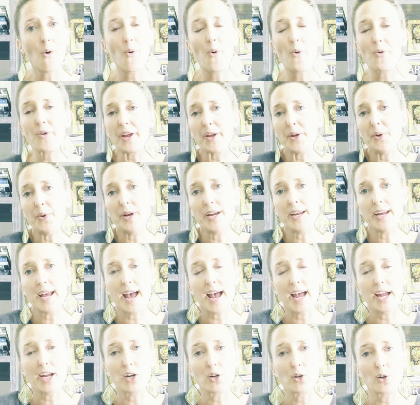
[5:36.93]
or that you can
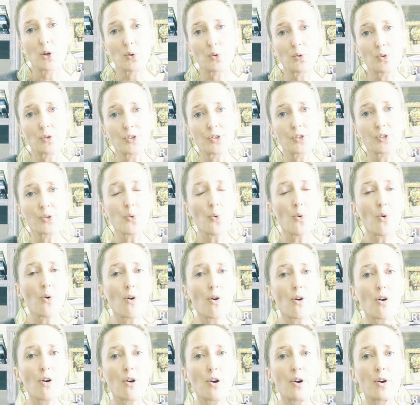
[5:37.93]
get at your local
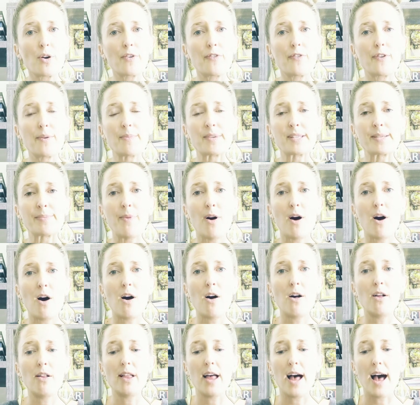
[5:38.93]
store or from
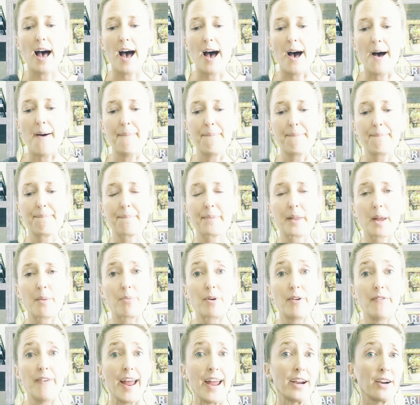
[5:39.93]
small
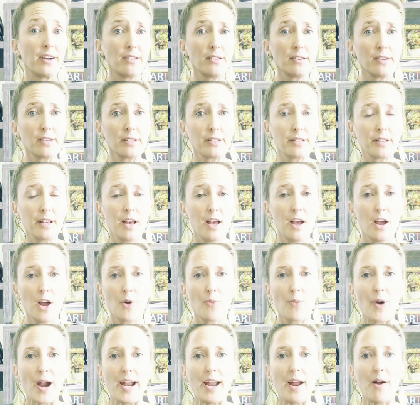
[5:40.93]
purveyors,
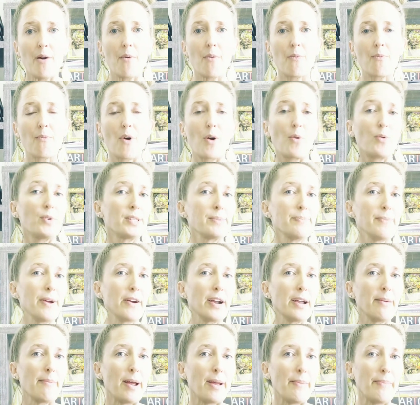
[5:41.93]
right?
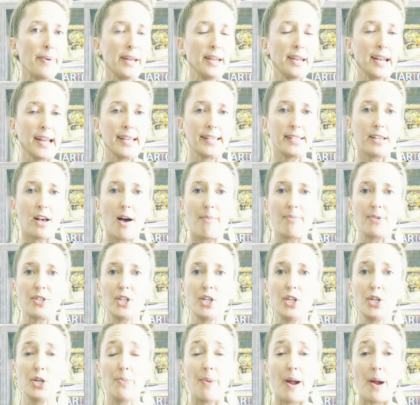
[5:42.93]
Rosemary might be a nice
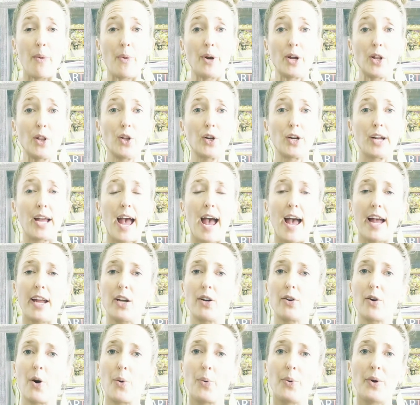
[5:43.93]
option. You might want to look at
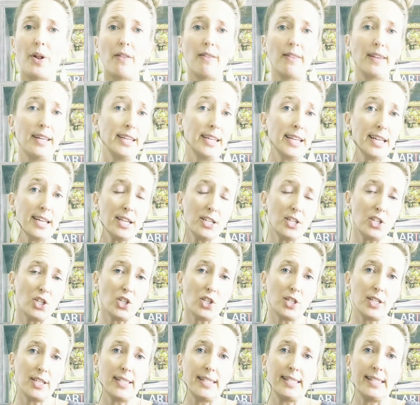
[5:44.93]
your own
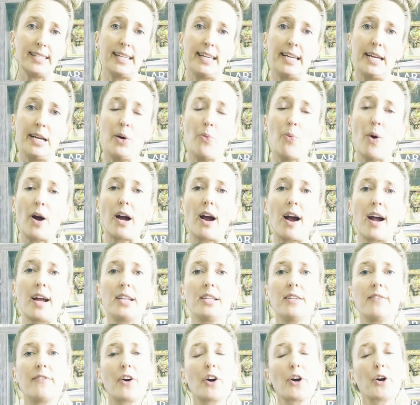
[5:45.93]
lineage to see what
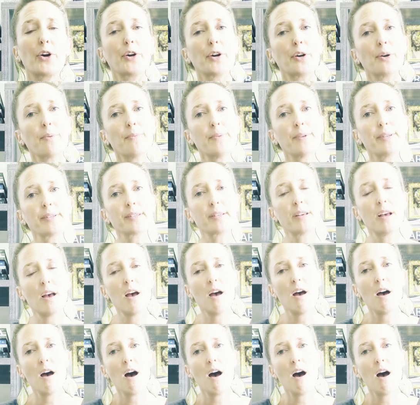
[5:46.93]
kind of herbs